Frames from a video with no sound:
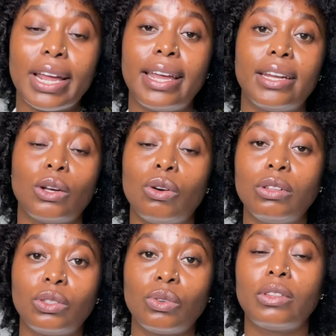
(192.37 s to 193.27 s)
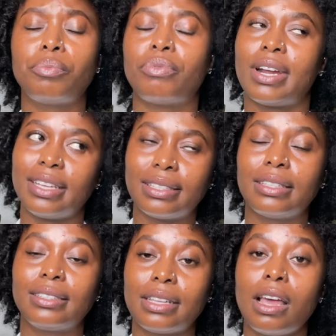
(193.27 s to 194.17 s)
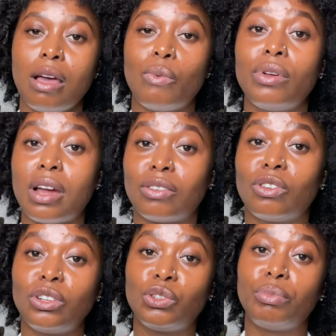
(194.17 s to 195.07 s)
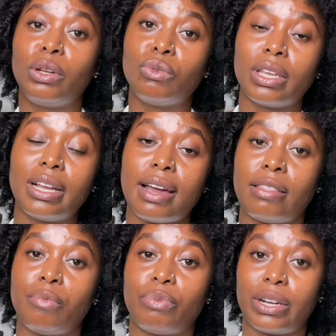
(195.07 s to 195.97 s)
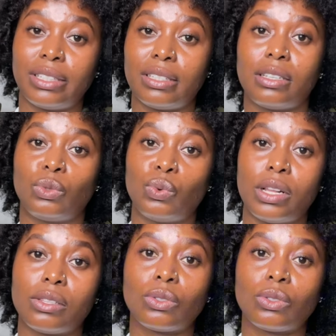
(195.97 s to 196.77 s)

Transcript: And also the prices, we are going to be looking at the prices as well.